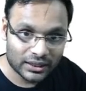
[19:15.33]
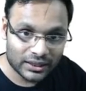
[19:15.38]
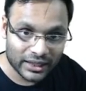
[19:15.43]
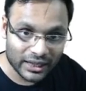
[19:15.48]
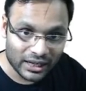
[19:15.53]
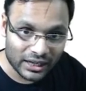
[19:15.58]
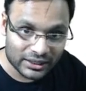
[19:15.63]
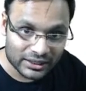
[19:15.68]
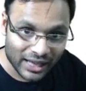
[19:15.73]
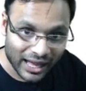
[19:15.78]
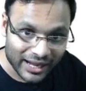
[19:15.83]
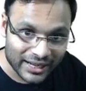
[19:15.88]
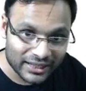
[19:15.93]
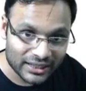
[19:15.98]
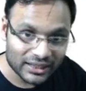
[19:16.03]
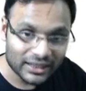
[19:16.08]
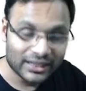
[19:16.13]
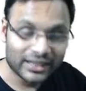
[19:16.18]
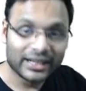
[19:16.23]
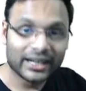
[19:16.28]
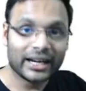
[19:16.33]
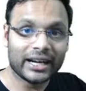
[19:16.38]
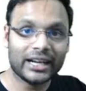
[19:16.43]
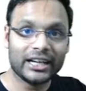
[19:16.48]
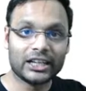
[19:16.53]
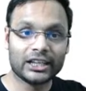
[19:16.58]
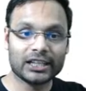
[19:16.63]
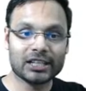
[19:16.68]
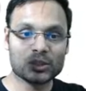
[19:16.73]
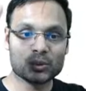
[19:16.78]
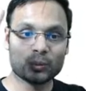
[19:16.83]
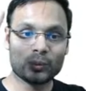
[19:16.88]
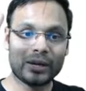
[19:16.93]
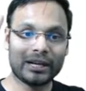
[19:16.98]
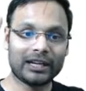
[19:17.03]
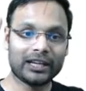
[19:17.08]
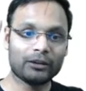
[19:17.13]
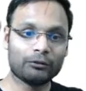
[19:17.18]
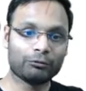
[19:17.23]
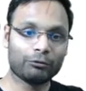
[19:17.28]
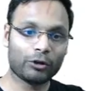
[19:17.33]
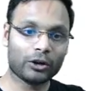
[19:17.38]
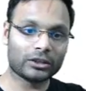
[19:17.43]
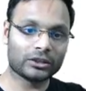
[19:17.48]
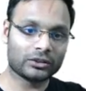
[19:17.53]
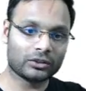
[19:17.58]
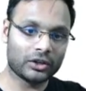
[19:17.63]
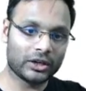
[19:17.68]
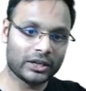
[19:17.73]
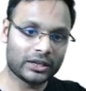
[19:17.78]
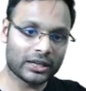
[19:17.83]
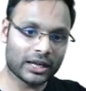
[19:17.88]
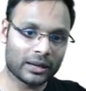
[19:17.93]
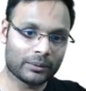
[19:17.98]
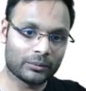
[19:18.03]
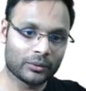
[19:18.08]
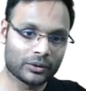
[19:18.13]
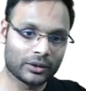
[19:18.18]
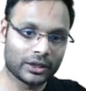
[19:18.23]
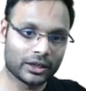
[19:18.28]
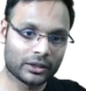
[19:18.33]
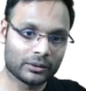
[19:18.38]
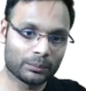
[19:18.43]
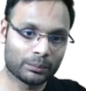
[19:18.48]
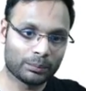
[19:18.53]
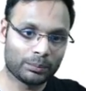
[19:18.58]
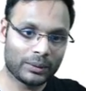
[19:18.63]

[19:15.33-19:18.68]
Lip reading: Till 9, it is waiting for 3 time unit.